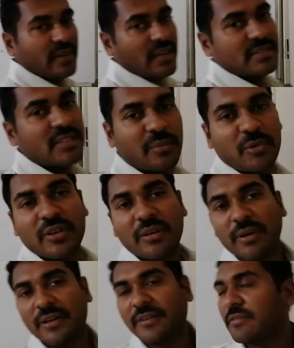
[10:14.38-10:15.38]
well as the ammonia
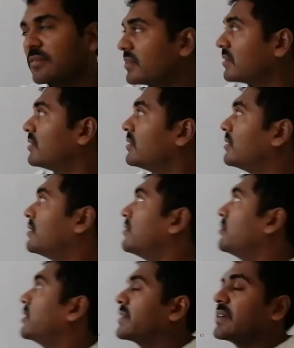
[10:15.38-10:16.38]
molecule.
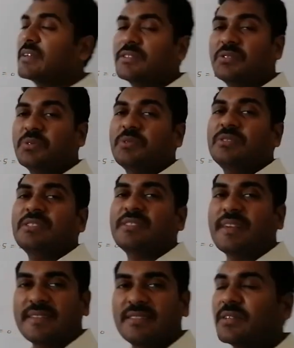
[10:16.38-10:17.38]
Water H2O, the
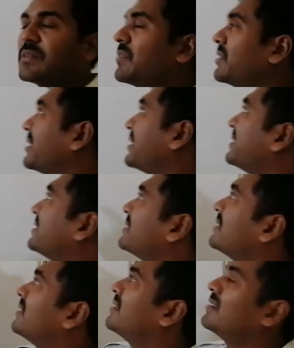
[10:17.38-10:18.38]
structure of water is
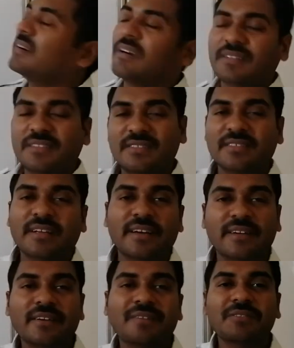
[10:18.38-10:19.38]
oxygen
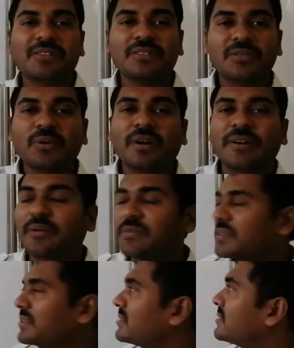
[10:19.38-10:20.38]
connected with the two
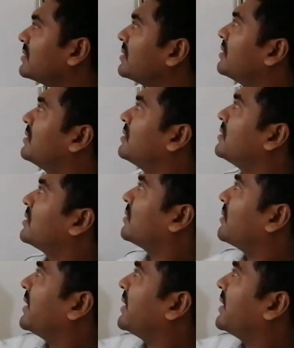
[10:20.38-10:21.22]
hydrogens. Now